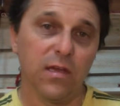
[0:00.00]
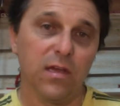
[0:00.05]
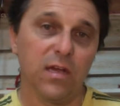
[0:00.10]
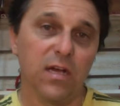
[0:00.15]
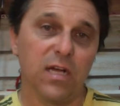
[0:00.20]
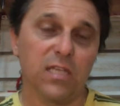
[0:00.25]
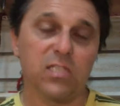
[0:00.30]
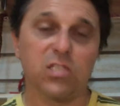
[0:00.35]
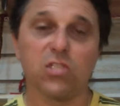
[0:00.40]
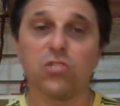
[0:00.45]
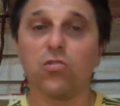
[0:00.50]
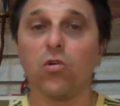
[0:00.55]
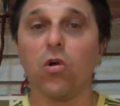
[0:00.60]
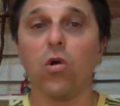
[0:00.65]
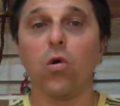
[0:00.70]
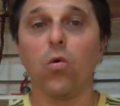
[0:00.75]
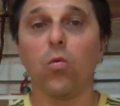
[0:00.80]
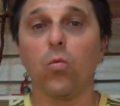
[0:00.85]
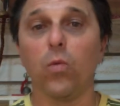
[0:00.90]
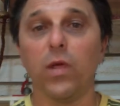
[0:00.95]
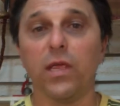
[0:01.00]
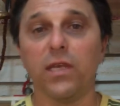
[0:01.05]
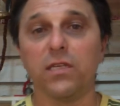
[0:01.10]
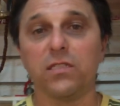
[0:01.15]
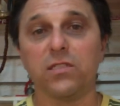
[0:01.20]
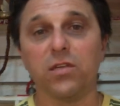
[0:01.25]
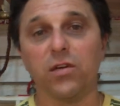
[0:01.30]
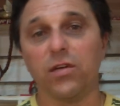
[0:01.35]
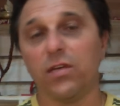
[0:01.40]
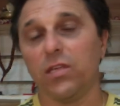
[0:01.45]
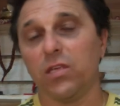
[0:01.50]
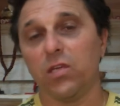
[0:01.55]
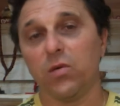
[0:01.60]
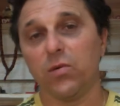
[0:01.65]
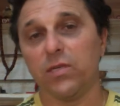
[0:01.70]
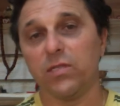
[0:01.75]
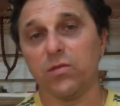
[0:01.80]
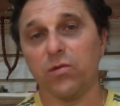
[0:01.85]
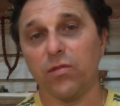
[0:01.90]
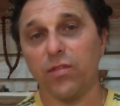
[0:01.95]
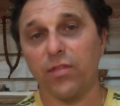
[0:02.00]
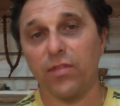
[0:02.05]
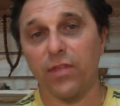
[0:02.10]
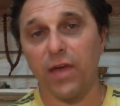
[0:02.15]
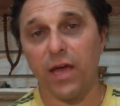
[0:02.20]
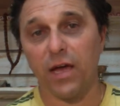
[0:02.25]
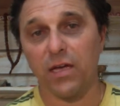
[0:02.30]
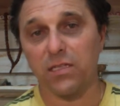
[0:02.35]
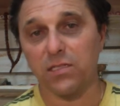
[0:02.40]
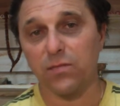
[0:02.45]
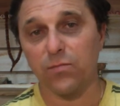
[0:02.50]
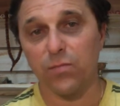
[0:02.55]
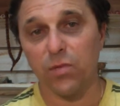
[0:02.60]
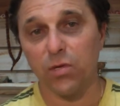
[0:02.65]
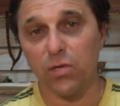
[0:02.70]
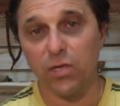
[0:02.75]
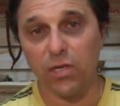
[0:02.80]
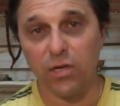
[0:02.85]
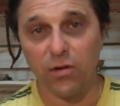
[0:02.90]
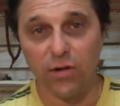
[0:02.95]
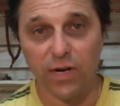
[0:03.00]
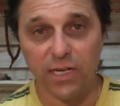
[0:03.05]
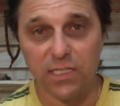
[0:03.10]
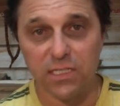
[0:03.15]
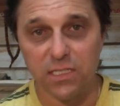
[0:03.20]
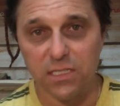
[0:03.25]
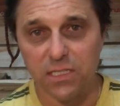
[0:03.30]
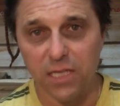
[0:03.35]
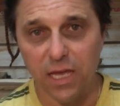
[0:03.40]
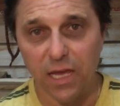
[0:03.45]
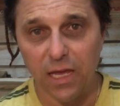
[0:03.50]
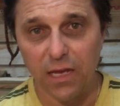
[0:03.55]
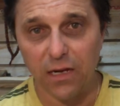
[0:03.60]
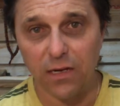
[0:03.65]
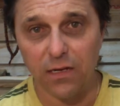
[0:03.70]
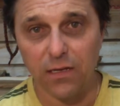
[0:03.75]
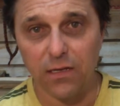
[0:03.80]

a strong wind turning you into 1,000 million grains of sand.